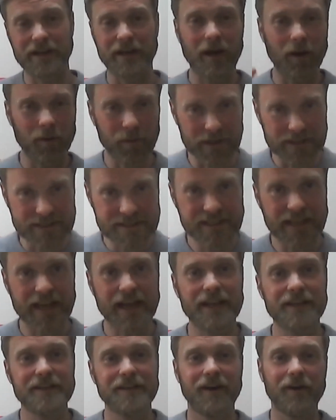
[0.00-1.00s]
how they
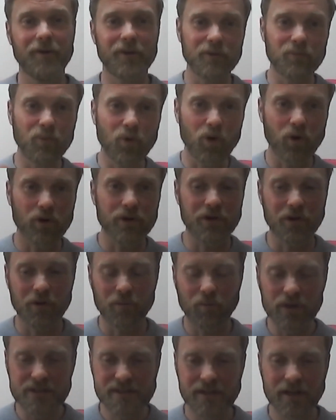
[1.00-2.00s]
stand, how they walk. You know,
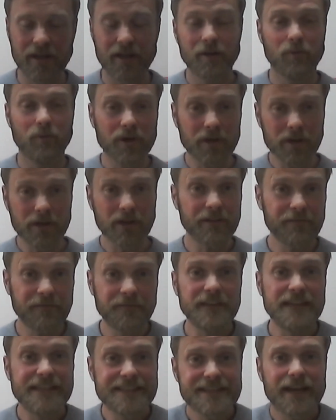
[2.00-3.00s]
what are their
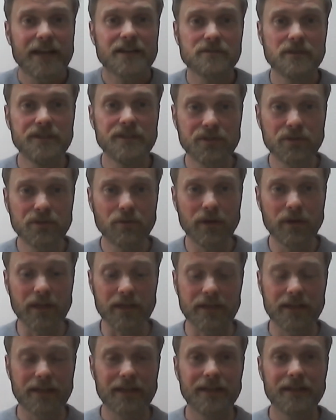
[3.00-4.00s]
feet actually doing?
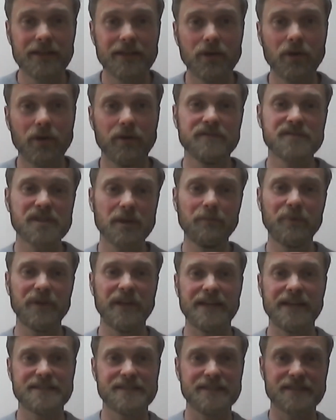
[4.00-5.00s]
You know, if somebody
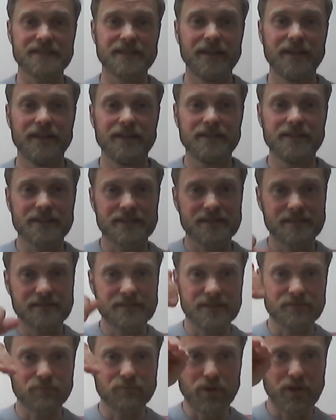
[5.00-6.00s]
has
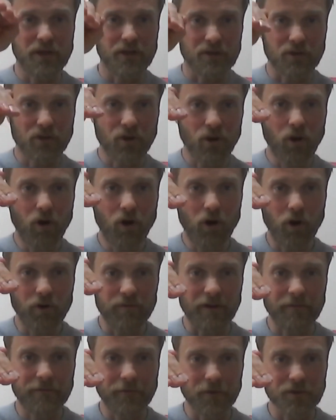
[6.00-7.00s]
this weird claw of
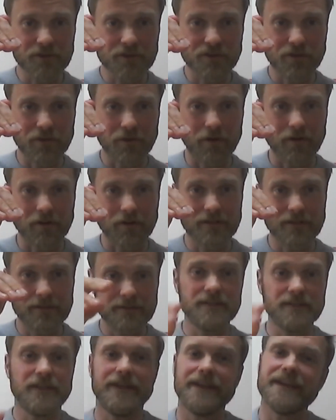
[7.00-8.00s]
a foot, you know,
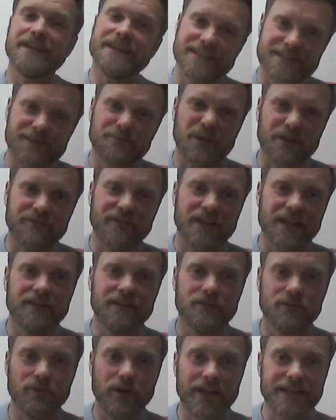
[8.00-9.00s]
it's a bit of a
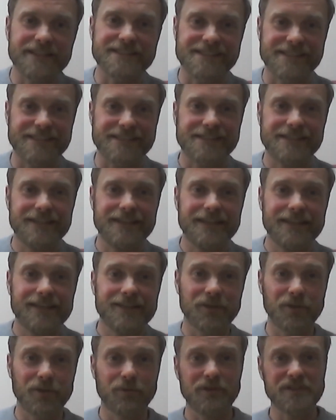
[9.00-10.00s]
giveaway, isn't it?
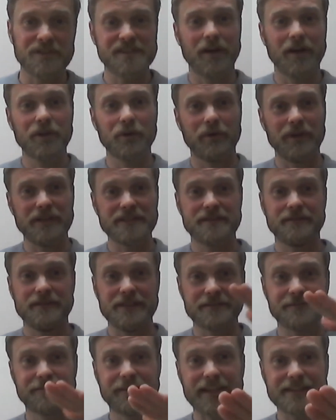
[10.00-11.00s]
You know, whereas the other one
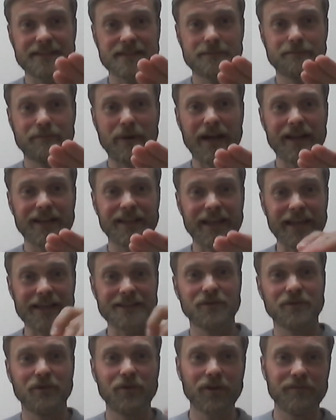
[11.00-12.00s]
is flat as a pancake.
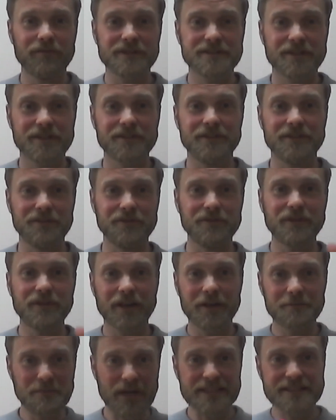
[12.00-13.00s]
So all of a sudden you
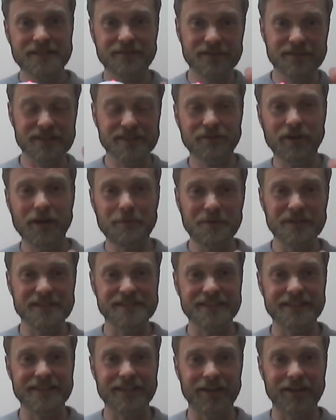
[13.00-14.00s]
got a massive
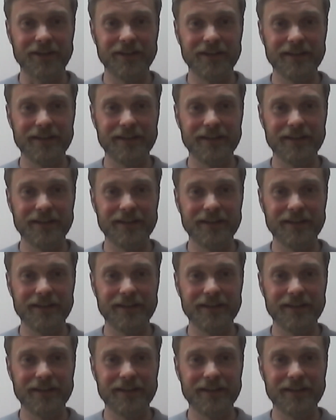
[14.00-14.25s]
discrepancy there,